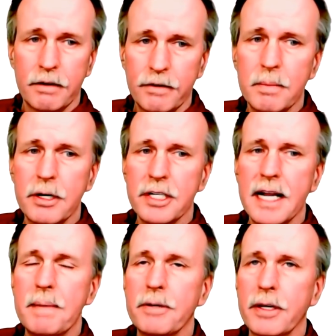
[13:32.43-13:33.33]
For most
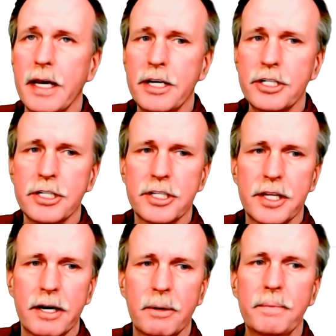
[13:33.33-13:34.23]
applications,
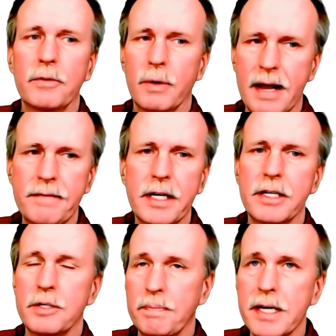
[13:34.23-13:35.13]
though,
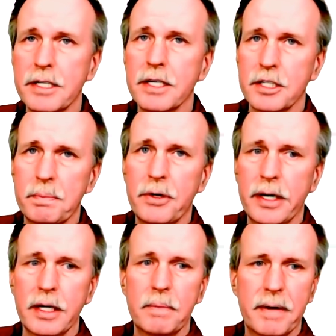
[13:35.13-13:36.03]
gravity is best
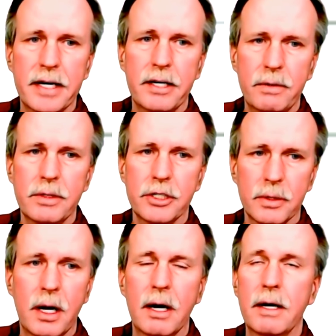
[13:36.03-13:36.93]
explained by Newton's
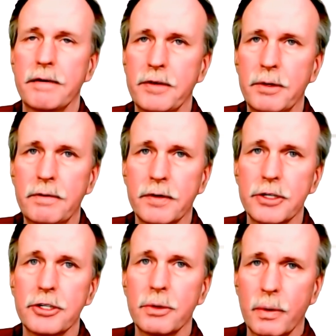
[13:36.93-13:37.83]
law of
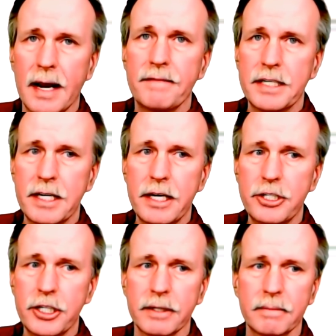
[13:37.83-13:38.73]
universal
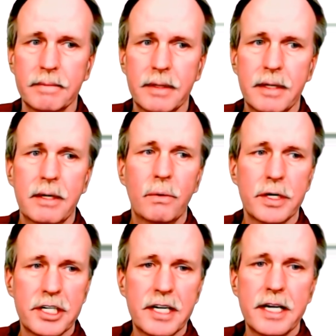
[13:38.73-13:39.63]
gravitation,
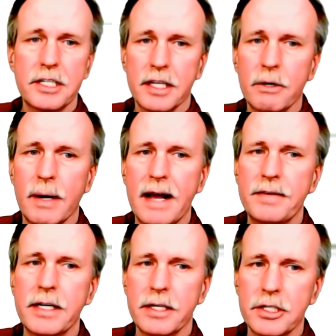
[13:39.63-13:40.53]
which states that
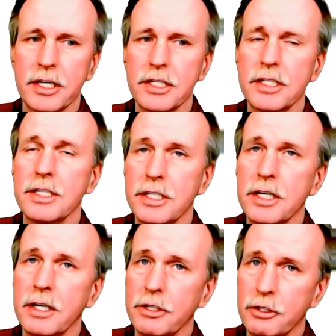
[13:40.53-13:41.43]
gravity exists as
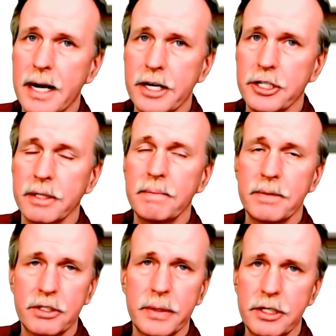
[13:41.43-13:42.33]
an attraction
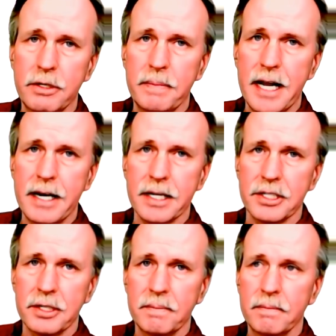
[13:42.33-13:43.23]
between two
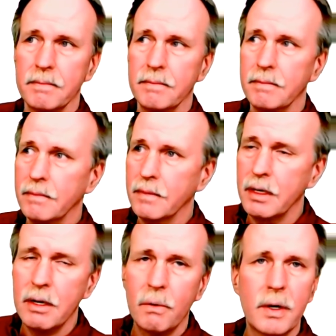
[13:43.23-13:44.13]
bodies.
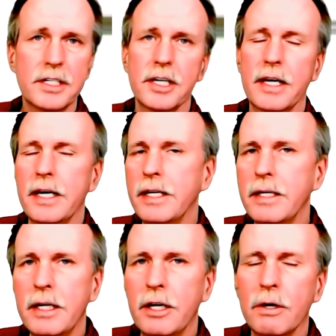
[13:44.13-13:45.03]
Once
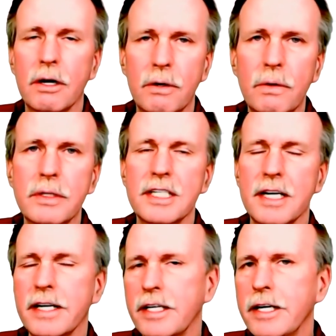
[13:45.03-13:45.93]
again, your own
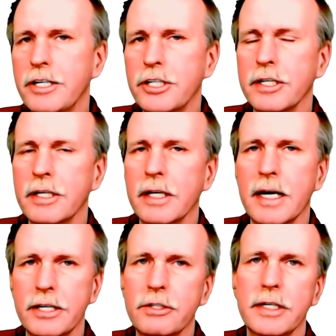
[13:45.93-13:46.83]
citation
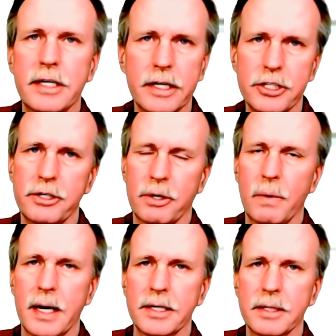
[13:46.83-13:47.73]
contradicts you,
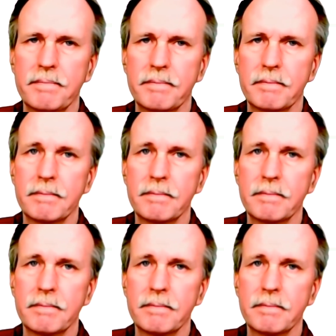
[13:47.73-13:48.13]
Quantum.